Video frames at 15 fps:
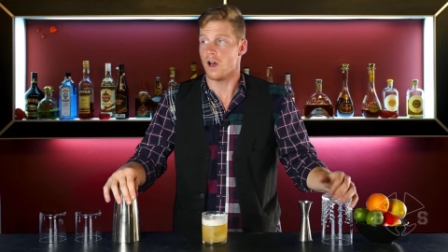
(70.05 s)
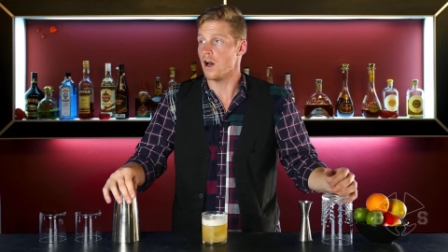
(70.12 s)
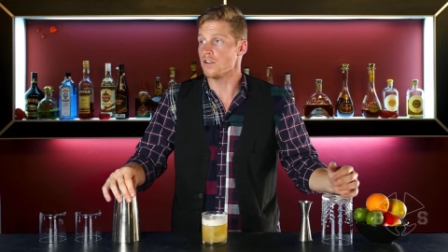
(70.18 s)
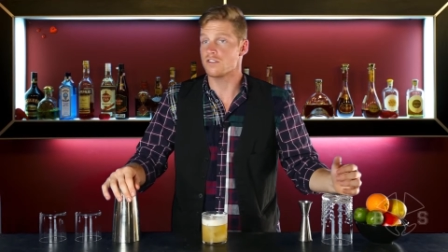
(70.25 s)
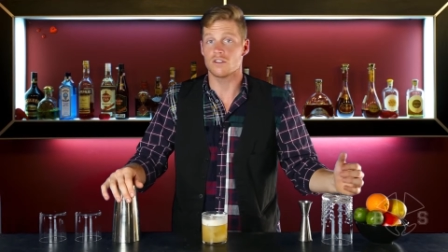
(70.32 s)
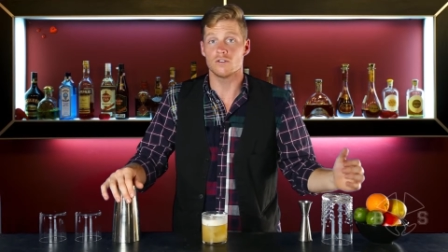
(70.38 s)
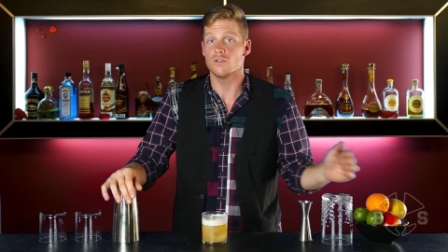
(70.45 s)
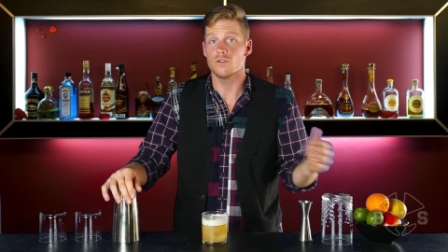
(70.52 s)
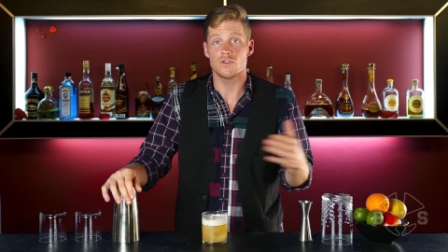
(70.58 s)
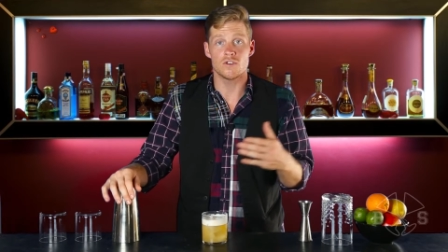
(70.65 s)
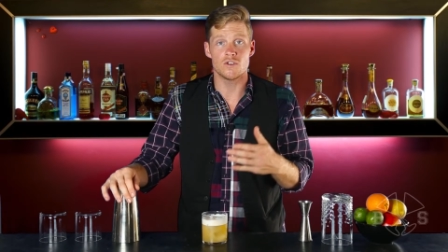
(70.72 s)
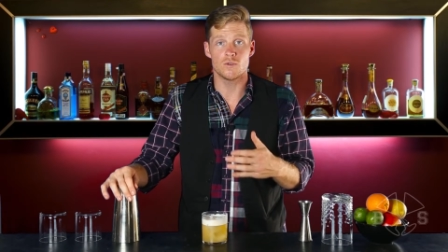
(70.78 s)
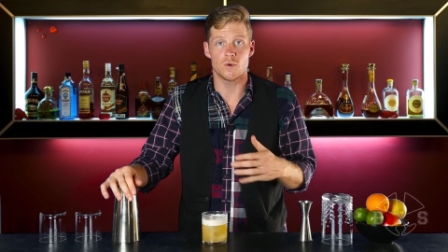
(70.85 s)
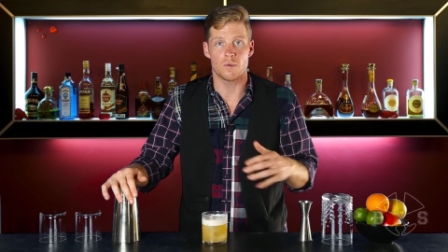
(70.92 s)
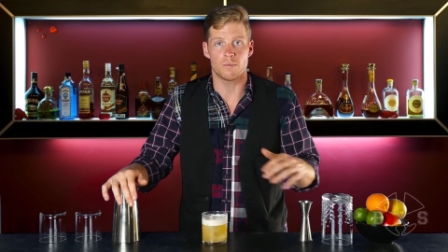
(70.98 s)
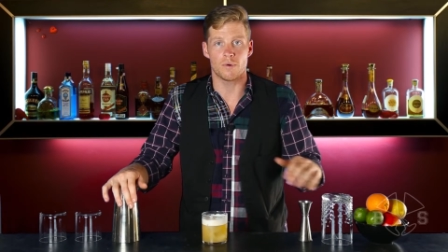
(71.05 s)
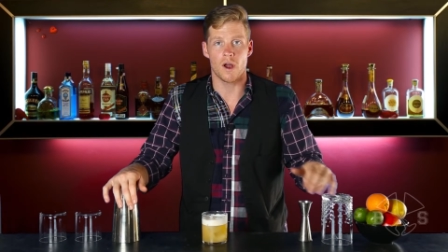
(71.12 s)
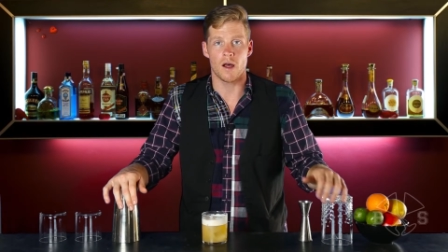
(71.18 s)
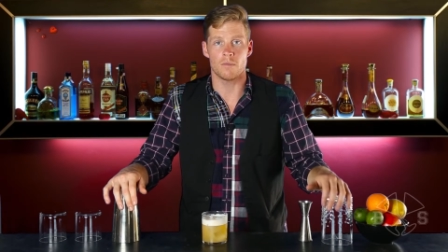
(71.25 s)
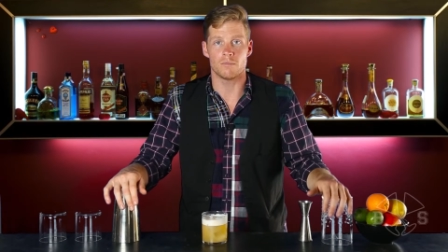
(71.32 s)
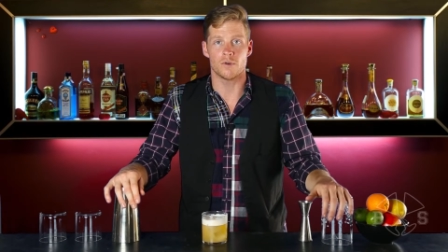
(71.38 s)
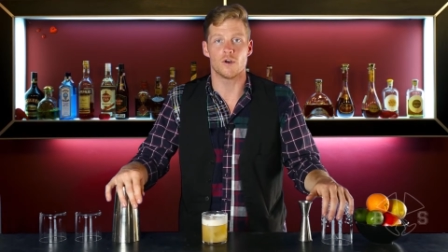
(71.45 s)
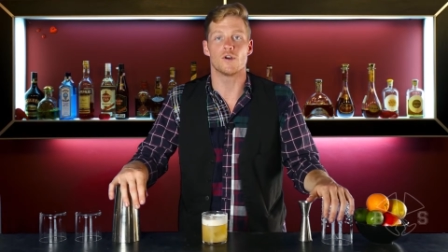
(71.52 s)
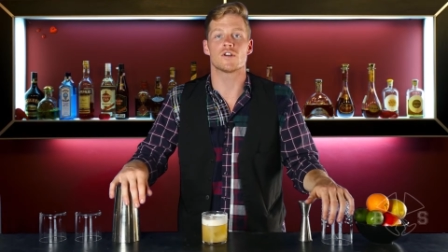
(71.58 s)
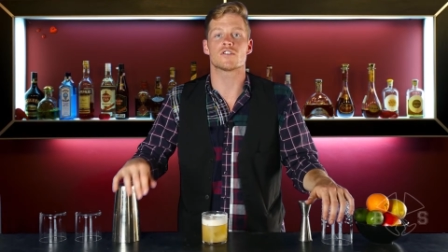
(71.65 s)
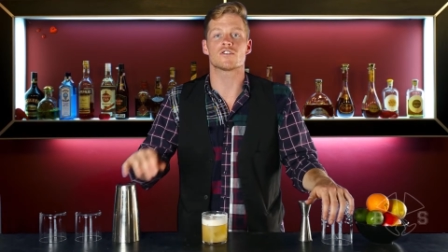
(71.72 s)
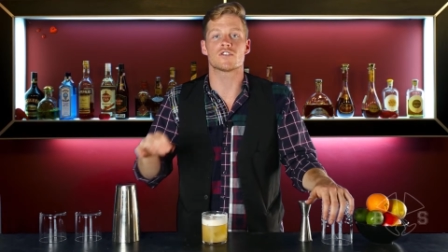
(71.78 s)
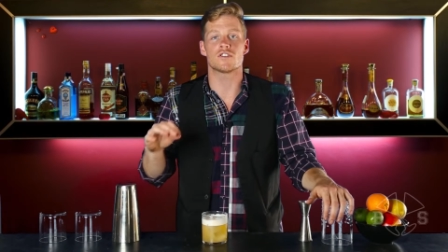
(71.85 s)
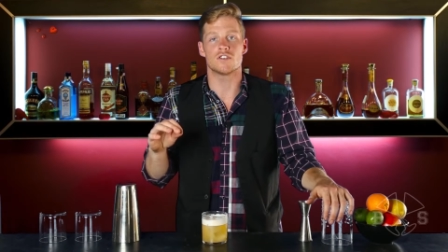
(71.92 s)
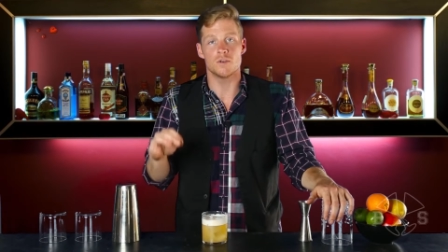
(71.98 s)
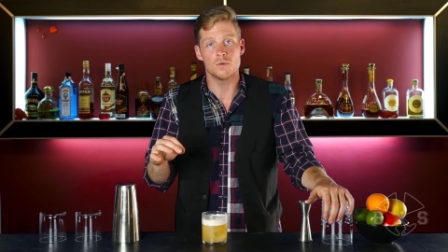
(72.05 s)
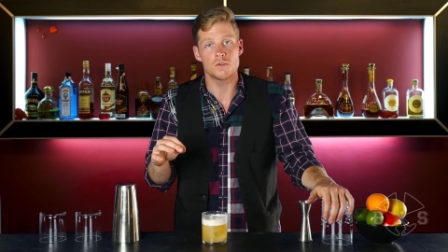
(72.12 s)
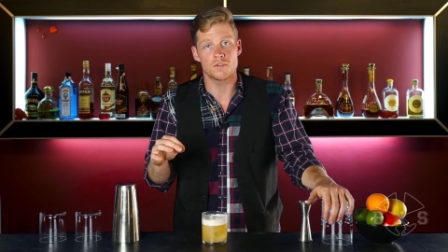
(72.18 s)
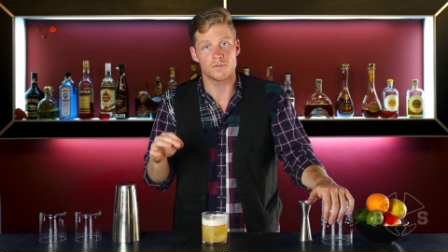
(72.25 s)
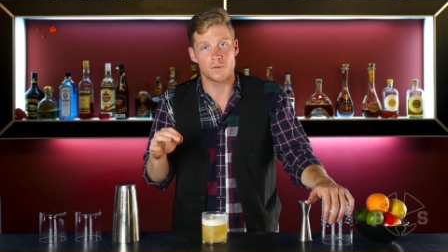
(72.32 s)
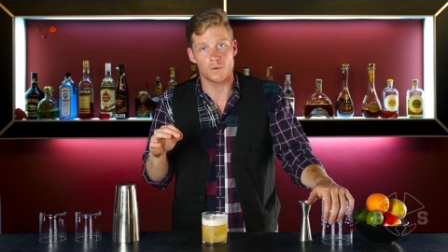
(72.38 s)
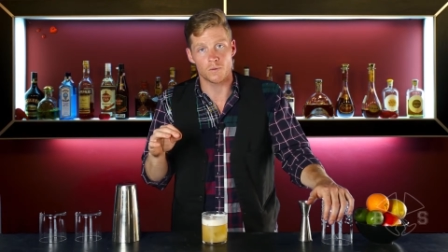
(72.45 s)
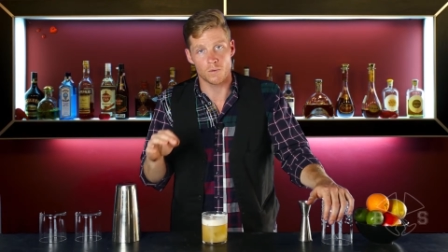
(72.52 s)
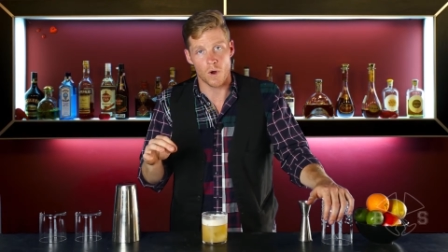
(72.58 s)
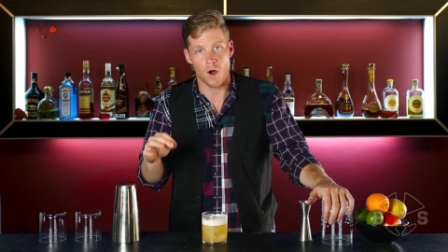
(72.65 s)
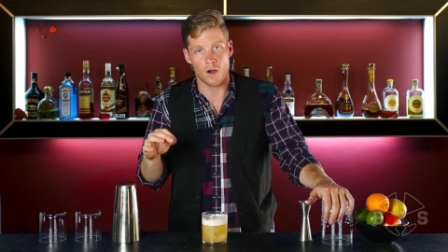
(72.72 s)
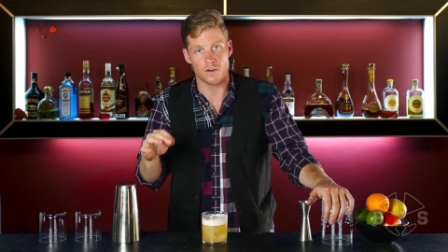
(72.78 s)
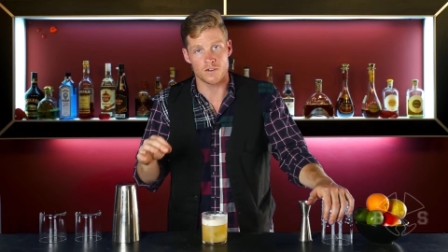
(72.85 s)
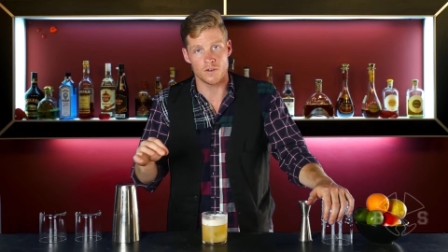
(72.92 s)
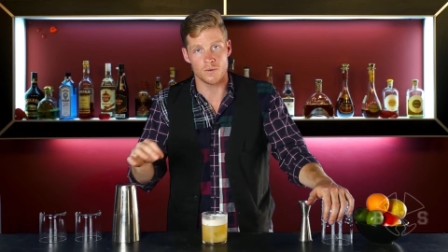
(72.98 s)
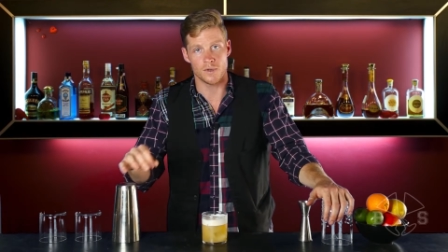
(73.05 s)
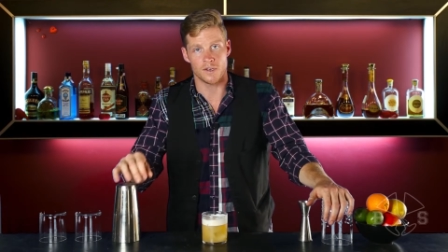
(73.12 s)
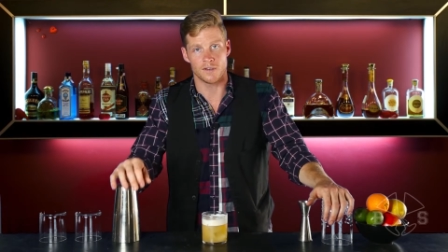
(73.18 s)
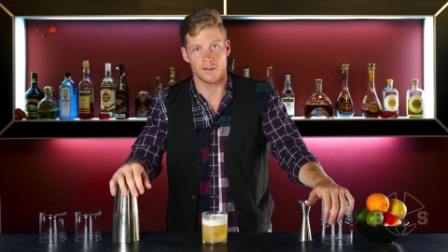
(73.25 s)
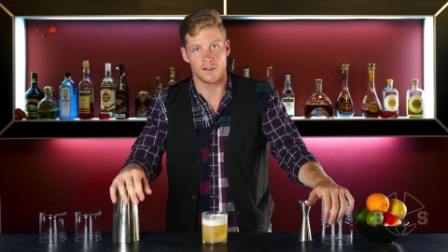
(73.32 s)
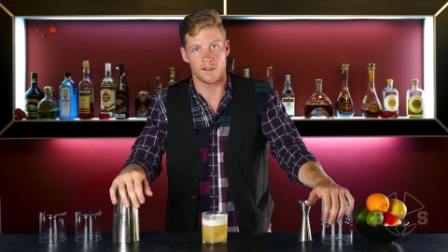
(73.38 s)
a solution to a problem, or an excuse for wrongdoing.